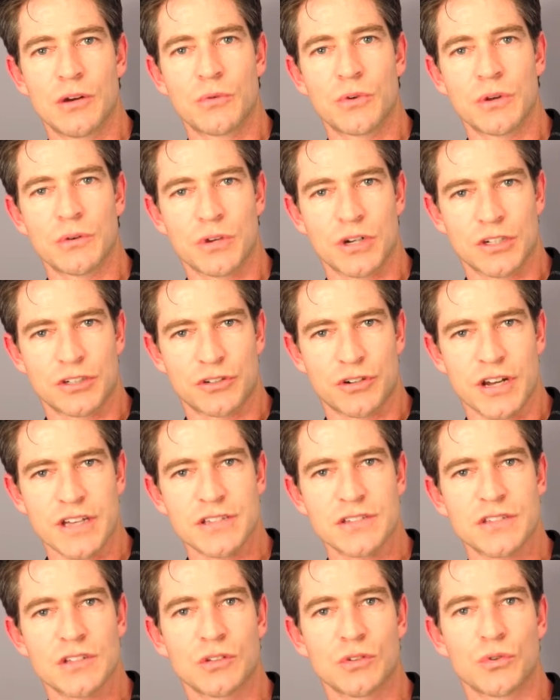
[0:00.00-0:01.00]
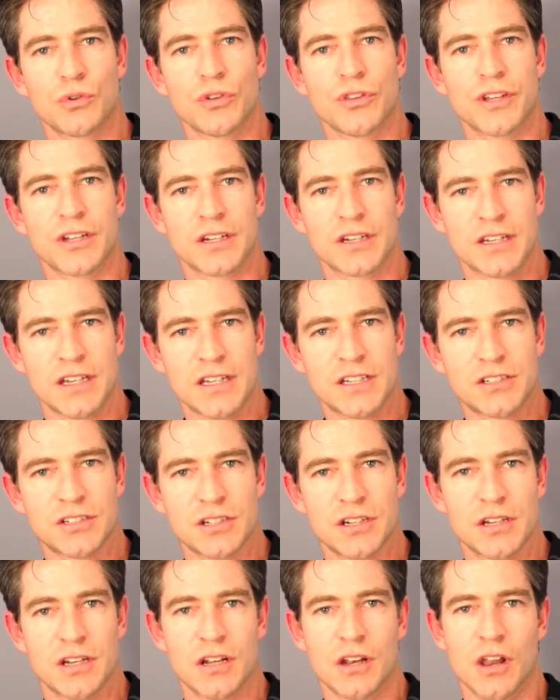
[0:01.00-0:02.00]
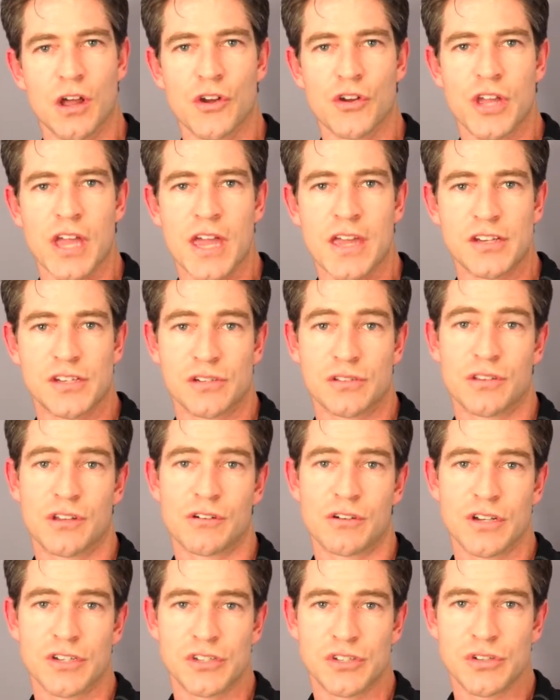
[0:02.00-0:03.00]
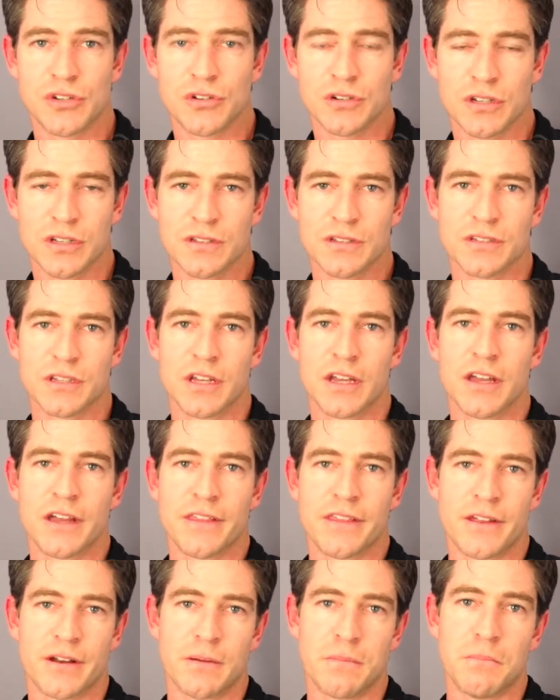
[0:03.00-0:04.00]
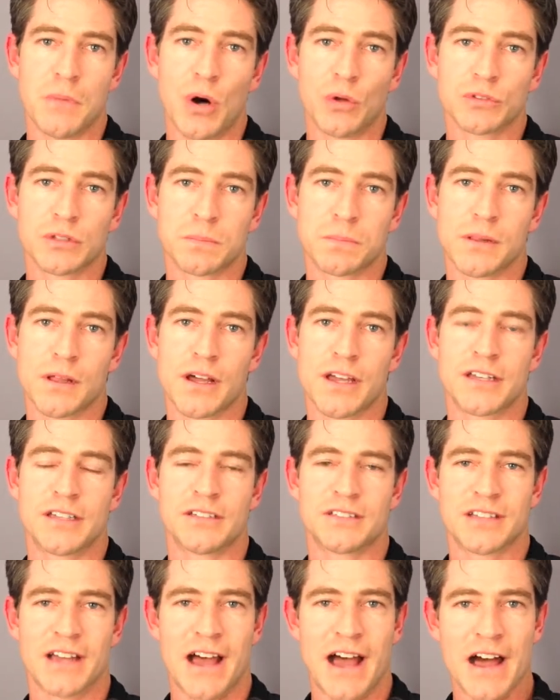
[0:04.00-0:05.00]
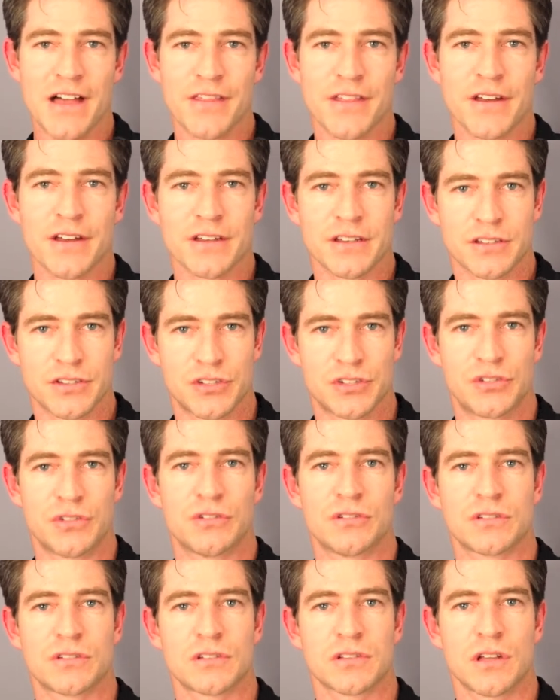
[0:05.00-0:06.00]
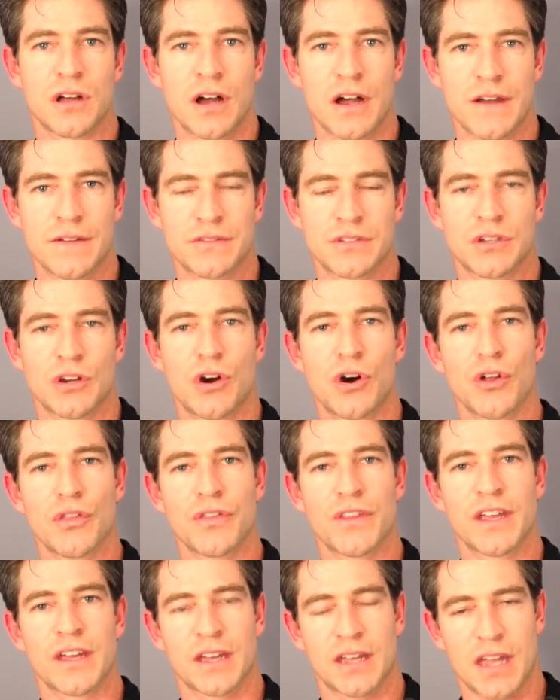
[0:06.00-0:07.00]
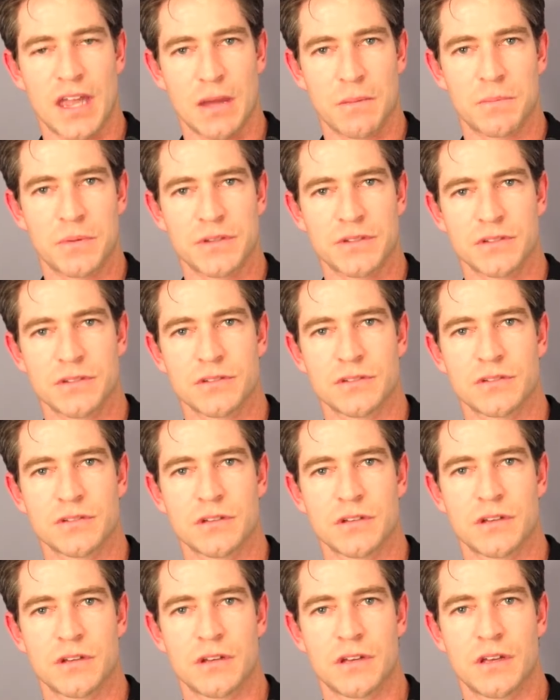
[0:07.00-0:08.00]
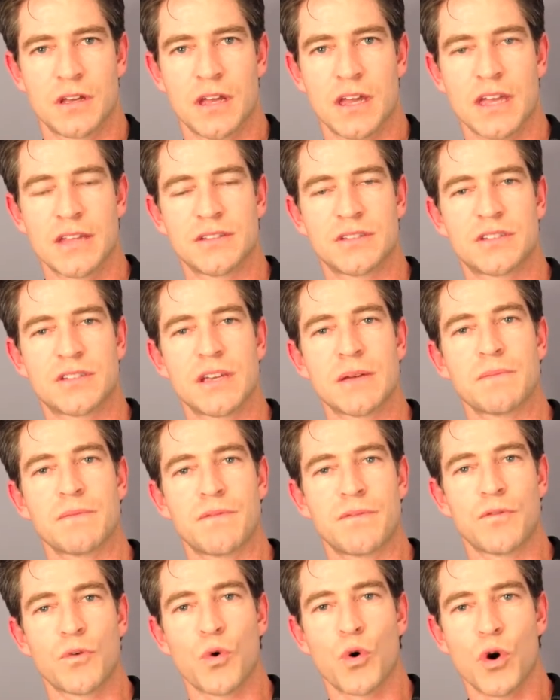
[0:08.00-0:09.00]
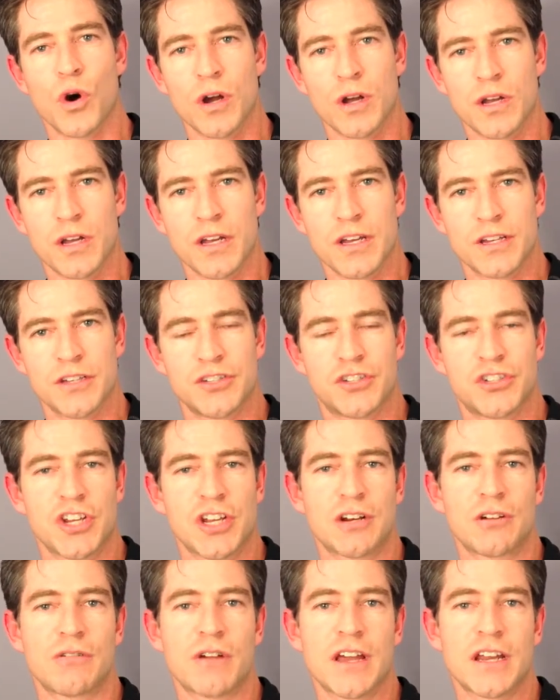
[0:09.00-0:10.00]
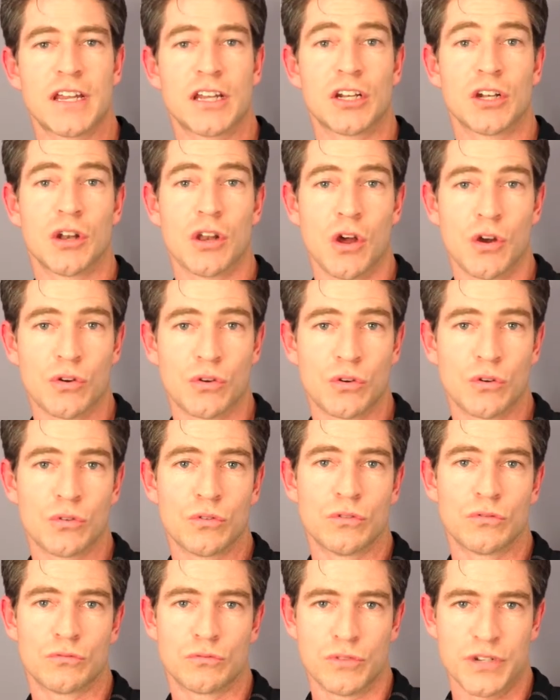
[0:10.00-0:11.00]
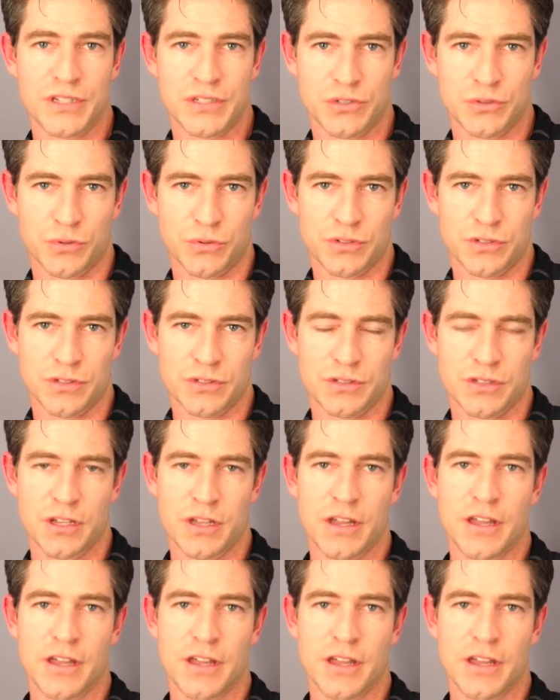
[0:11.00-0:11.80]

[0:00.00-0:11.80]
We want to trust the Lord that in each location there are students that are multiplying into other students' lives on their campuses. And step 4 is generating local resources.